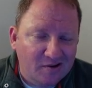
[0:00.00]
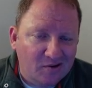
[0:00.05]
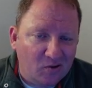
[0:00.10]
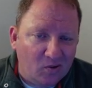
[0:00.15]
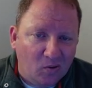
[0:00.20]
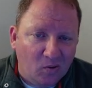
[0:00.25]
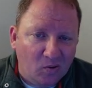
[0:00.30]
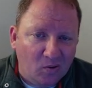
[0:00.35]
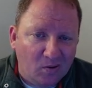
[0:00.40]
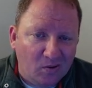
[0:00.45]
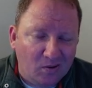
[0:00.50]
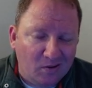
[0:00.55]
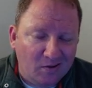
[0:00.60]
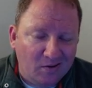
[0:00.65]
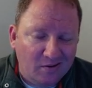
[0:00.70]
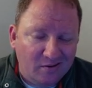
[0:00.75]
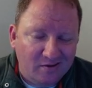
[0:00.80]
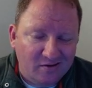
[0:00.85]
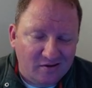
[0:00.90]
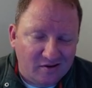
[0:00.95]
or
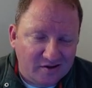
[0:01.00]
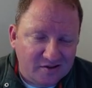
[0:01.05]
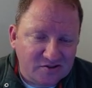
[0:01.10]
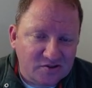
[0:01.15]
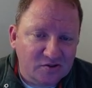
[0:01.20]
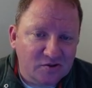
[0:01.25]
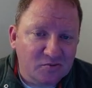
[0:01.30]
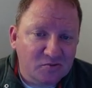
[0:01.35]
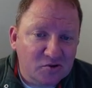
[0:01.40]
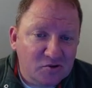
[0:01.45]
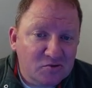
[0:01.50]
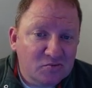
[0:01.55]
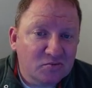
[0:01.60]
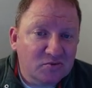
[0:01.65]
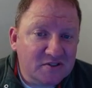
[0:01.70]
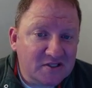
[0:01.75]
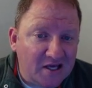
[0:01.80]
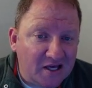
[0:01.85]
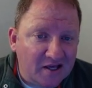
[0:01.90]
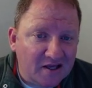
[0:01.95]
I guess you can
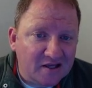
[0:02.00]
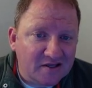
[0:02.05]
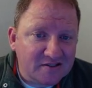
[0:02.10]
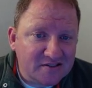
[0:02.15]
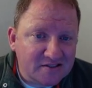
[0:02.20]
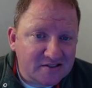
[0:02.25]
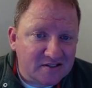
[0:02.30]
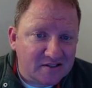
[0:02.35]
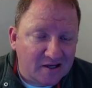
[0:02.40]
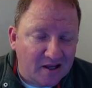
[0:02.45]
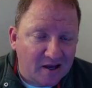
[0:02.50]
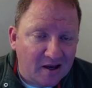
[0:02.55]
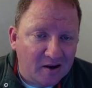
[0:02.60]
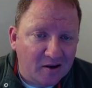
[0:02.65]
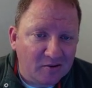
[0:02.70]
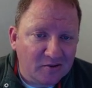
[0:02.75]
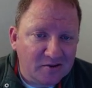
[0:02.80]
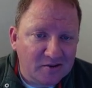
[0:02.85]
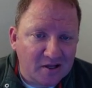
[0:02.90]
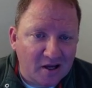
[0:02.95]
test it
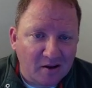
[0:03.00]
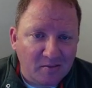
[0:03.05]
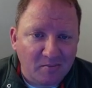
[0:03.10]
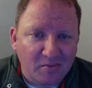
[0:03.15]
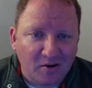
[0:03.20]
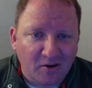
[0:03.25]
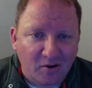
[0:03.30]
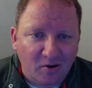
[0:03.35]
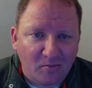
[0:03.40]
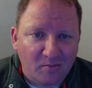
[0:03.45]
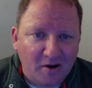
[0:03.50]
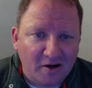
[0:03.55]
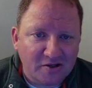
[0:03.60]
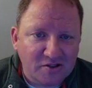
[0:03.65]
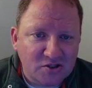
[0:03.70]
out down below by